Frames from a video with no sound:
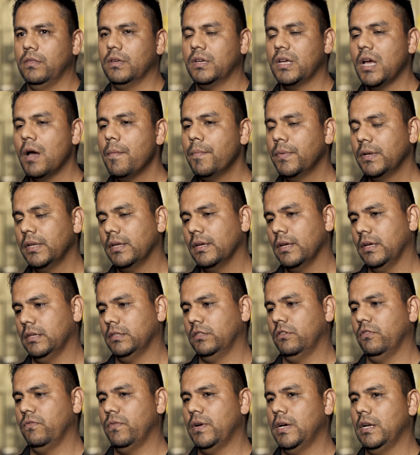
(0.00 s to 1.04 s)
the company
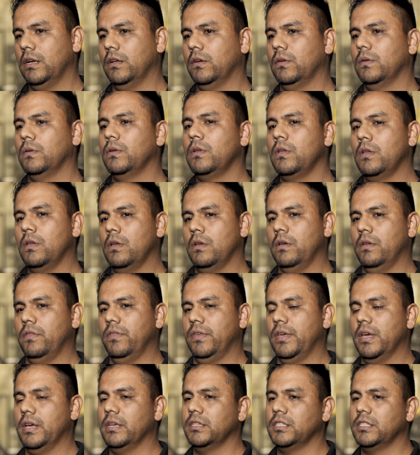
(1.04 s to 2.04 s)
has to follow the